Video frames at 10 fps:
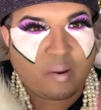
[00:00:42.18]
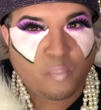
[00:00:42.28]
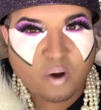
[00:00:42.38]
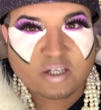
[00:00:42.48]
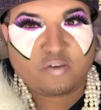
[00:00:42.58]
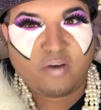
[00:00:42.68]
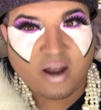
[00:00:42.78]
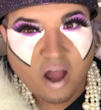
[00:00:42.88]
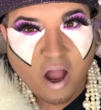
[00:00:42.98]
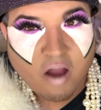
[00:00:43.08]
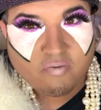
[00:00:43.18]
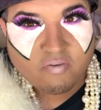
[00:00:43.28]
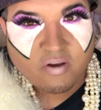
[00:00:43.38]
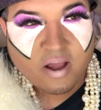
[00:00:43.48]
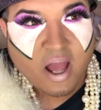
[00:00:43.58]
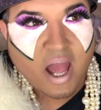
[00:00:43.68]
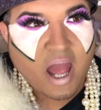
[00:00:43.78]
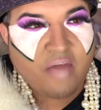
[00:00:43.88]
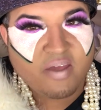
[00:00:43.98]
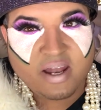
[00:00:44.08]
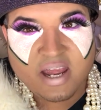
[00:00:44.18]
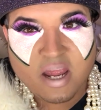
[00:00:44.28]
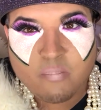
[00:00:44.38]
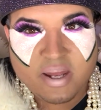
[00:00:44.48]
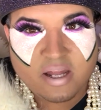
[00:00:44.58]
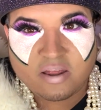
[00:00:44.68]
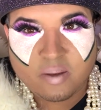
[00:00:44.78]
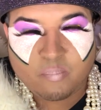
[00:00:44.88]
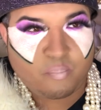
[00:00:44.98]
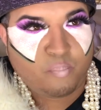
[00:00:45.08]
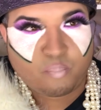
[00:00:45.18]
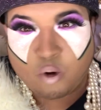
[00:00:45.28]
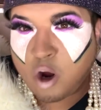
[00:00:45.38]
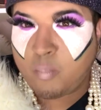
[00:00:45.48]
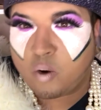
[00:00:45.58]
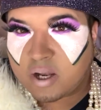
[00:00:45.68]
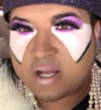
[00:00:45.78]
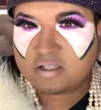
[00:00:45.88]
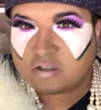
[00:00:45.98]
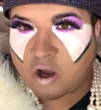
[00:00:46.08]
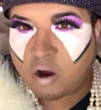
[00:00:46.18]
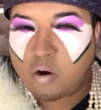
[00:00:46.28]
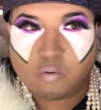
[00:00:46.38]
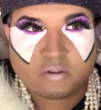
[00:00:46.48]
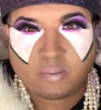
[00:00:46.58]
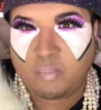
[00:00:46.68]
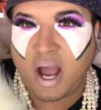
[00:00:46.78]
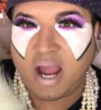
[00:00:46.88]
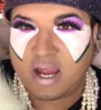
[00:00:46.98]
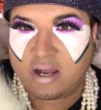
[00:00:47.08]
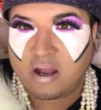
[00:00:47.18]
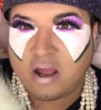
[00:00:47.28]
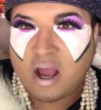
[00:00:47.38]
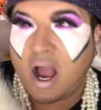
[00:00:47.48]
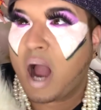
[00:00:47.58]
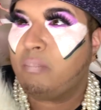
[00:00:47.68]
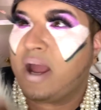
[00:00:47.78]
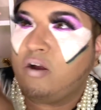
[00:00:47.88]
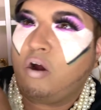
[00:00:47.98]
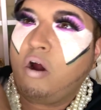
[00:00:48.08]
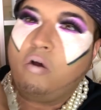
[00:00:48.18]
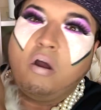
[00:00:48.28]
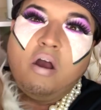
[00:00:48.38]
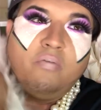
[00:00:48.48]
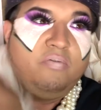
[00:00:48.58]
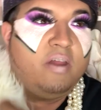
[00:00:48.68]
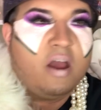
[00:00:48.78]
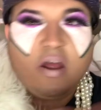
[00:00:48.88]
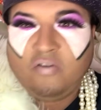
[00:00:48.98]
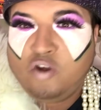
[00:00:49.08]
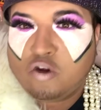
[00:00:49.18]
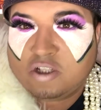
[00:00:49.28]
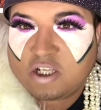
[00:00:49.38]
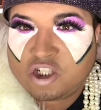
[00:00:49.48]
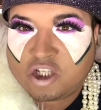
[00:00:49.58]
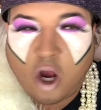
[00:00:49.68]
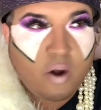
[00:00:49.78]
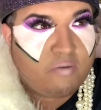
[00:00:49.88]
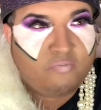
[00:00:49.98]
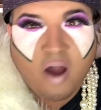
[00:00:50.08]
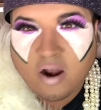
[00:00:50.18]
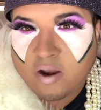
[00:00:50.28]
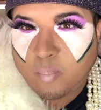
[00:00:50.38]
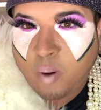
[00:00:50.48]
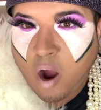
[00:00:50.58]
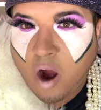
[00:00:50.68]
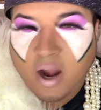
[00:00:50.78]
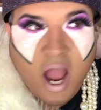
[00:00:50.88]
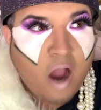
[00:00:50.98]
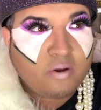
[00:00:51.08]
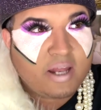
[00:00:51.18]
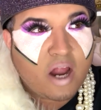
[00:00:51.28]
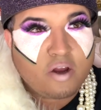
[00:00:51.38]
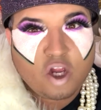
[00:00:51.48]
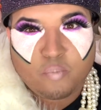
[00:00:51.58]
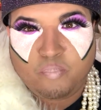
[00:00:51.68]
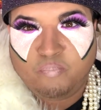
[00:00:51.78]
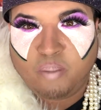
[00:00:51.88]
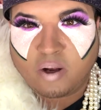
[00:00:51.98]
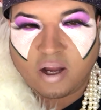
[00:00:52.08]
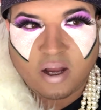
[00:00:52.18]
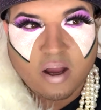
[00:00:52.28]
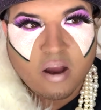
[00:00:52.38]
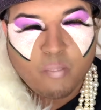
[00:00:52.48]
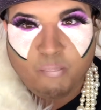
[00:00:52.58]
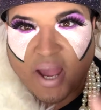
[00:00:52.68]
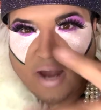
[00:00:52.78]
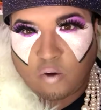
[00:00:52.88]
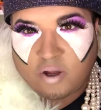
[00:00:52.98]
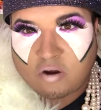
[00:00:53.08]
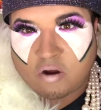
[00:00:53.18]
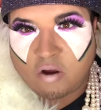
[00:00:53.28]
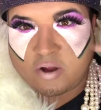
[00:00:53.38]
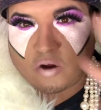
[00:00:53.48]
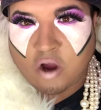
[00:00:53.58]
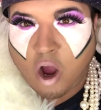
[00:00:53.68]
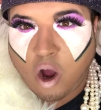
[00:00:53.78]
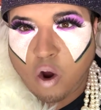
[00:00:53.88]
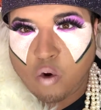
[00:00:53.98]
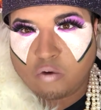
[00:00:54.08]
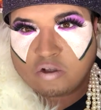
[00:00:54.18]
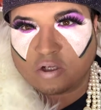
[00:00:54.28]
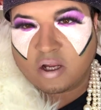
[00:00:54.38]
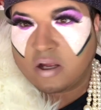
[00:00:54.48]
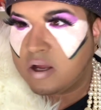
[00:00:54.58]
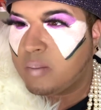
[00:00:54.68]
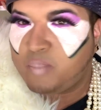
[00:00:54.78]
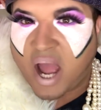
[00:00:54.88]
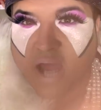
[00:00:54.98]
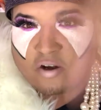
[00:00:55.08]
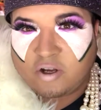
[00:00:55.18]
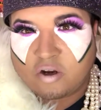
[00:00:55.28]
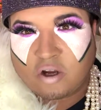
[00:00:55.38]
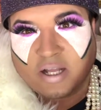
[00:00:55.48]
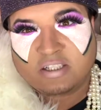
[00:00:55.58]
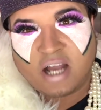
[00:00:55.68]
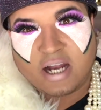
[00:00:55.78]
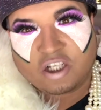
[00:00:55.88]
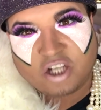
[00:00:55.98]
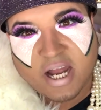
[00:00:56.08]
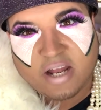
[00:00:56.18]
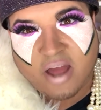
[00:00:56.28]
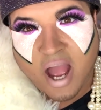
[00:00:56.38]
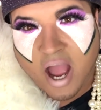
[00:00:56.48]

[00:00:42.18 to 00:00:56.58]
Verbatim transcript: The brush fell off and then he immediately promoted his code to buy it. I'm like, girl, you just showed it falling apart. How dare you peddle your, your code, to pander your, that's kind of shady the